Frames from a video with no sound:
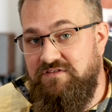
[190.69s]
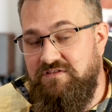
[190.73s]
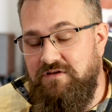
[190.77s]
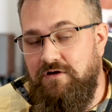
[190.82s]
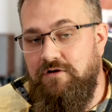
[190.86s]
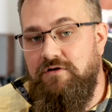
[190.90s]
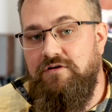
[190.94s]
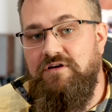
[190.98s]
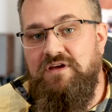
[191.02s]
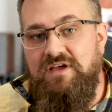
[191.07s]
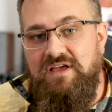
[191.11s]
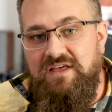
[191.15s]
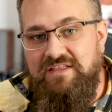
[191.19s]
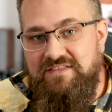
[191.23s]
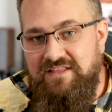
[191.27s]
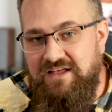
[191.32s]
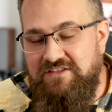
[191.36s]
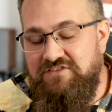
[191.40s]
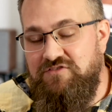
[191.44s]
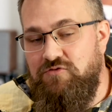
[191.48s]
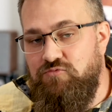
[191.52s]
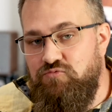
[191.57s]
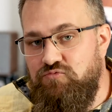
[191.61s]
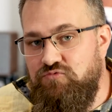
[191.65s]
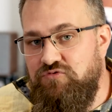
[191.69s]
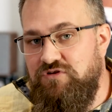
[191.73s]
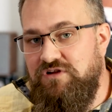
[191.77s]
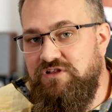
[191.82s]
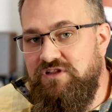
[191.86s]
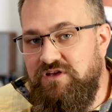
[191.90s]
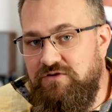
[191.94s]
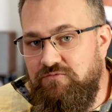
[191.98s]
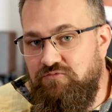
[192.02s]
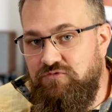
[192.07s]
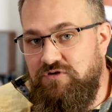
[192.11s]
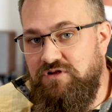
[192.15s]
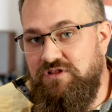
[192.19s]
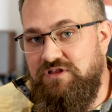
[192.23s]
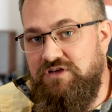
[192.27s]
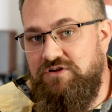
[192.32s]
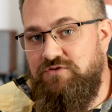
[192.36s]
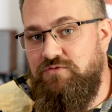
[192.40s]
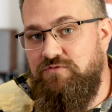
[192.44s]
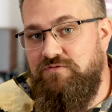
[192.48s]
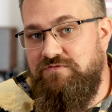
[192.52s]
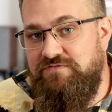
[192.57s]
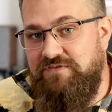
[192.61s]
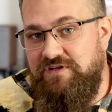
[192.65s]
So that's a really, really
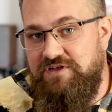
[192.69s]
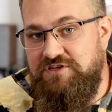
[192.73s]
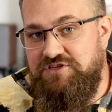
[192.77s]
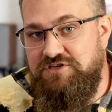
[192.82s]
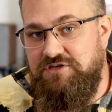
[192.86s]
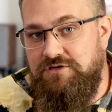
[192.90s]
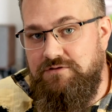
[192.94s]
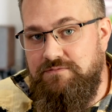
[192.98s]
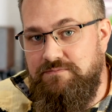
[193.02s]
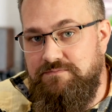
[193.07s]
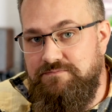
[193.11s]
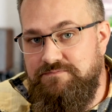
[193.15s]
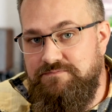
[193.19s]
cool feature.